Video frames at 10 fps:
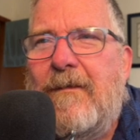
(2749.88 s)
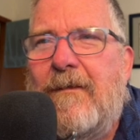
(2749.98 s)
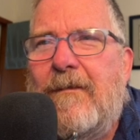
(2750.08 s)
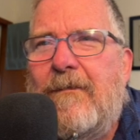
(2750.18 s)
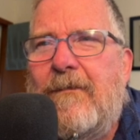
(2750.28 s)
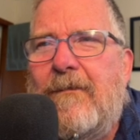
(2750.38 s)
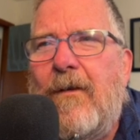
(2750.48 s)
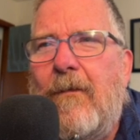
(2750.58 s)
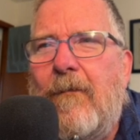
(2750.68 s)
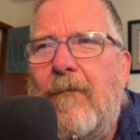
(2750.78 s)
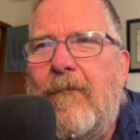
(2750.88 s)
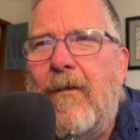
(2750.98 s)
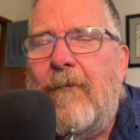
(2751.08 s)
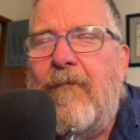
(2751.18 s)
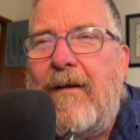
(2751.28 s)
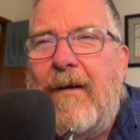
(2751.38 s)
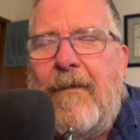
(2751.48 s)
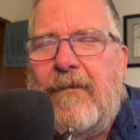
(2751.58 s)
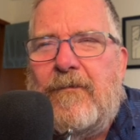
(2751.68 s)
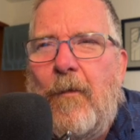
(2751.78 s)
So right now,
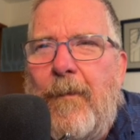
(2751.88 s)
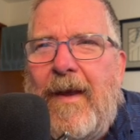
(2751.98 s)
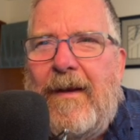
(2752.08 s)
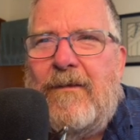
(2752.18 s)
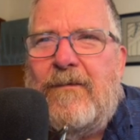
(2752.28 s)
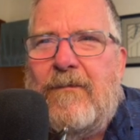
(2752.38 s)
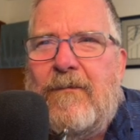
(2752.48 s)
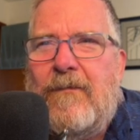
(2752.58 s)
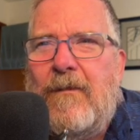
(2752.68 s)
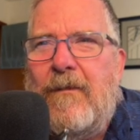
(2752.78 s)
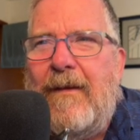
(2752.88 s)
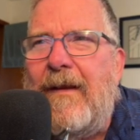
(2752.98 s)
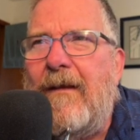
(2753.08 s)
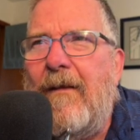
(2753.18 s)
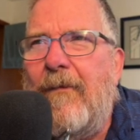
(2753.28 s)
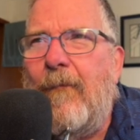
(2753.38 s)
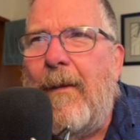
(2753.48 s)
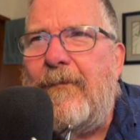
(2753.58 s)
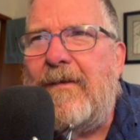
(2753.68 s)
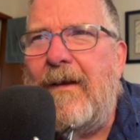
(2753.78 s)
there's no page to link on the
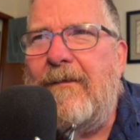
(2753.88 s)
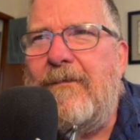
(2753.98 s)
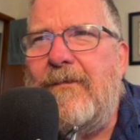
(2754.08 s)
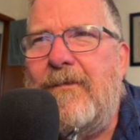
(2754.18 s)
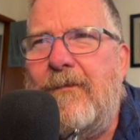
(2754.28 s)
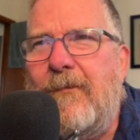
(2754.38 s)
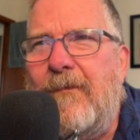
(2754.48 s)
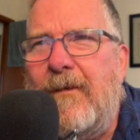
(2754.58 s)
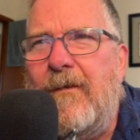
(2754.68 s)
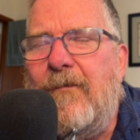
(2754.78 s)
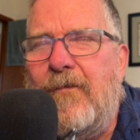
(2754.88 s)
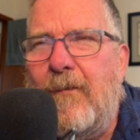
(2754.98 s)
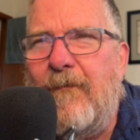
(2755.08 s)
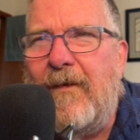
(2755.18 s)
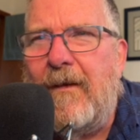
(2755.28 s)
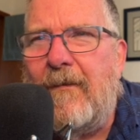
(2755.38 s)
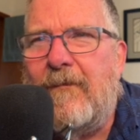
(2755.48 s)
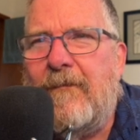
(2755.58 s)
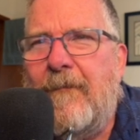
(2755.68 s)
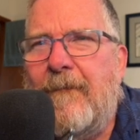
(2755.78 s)
website to the YouTube videos.